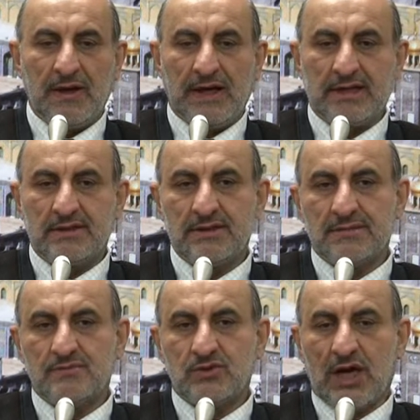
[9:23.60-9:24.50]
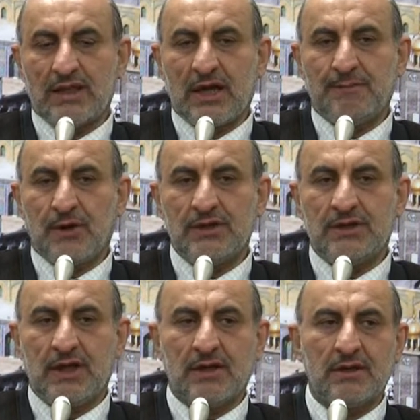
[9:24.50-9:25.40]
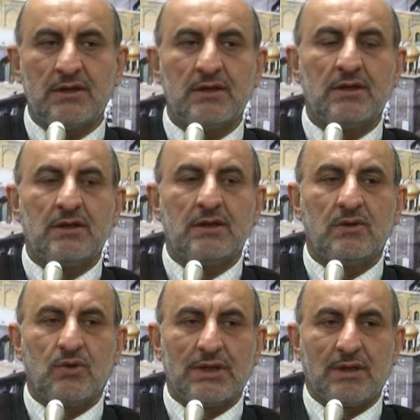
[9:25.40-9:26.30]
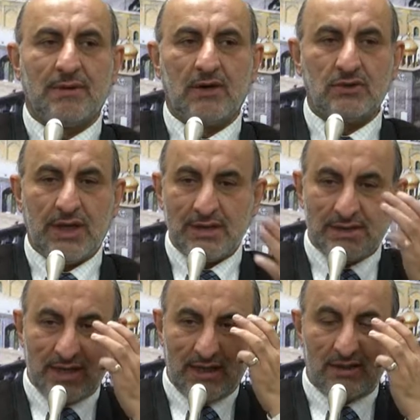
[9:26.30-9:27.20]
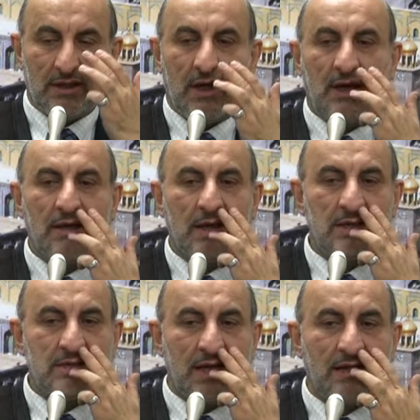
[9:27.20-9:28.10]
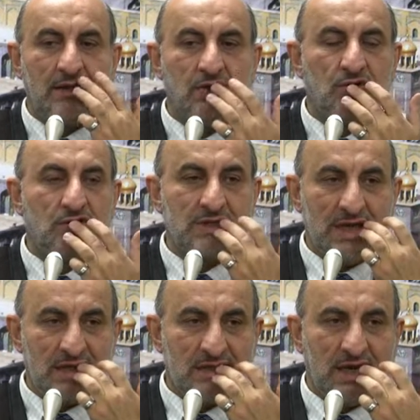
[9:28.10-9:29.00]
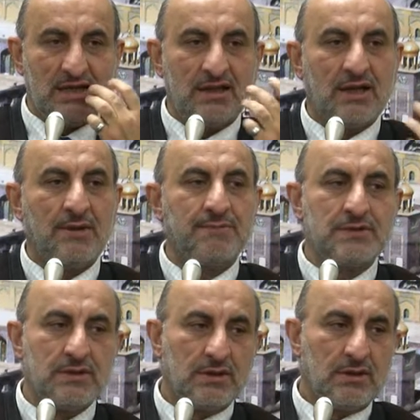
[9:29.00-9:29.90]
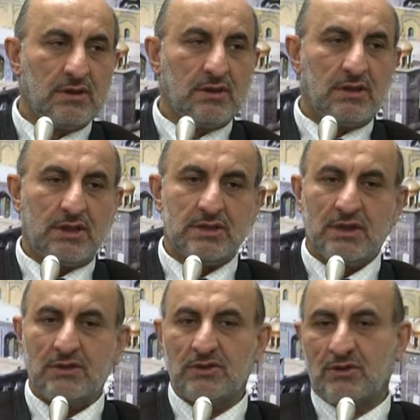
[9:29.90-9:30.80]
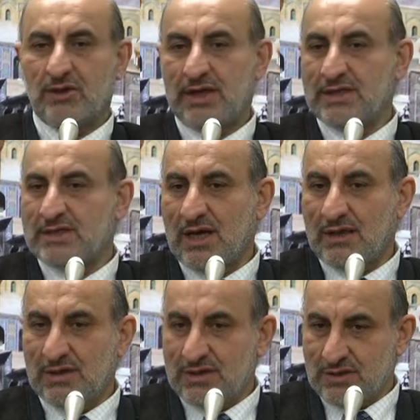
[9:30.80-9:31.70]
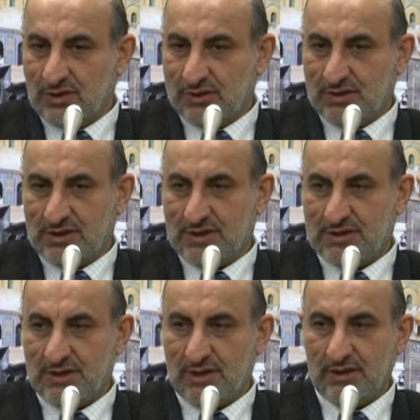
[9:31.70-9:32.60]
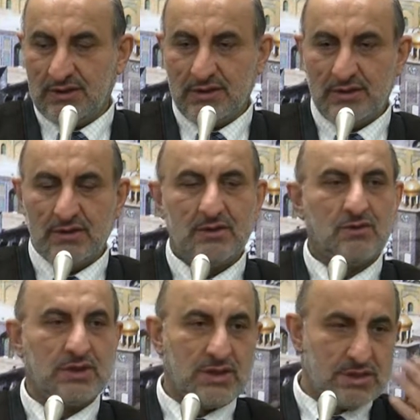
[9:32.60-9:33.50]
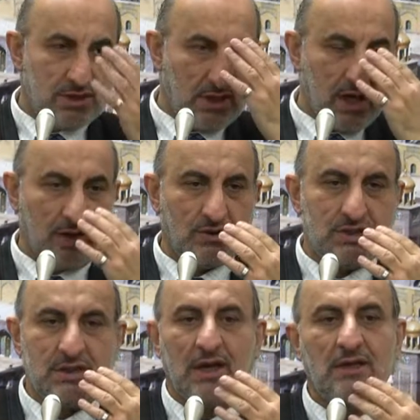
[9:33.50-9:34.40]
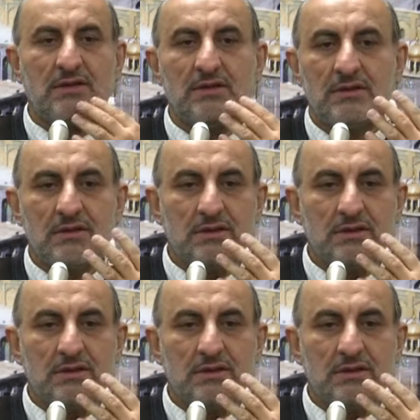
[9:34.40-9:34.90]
And the other point here, what about inside the eye, inside the nose, inside the lips? He said, no, inside is not necessary. What is outside